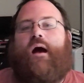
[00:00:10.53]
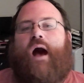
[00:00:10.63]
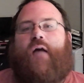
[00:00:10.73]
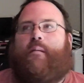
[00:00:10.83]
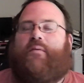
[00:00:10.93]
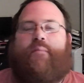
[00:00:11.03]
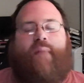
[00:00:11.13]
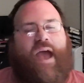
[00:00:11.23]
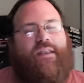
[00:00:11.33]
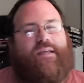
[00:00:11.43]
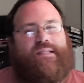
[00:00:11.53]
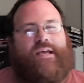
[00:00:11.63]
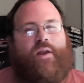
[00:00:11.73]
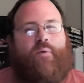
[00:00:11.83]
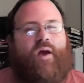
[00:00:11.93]
I remember the madness
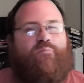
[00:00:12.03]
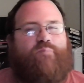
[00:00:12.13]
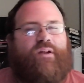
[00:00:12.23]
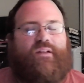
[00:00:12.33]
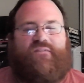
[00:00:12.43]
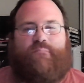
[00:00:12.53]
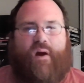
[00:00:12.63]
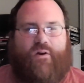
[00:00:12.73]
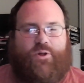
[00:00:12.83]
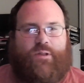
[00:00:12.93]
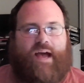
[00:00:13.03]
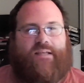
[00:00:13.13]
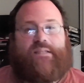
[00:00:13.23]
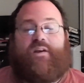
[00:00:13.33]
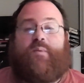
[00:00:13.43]
hit around middle of March
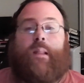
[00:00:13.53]
last year,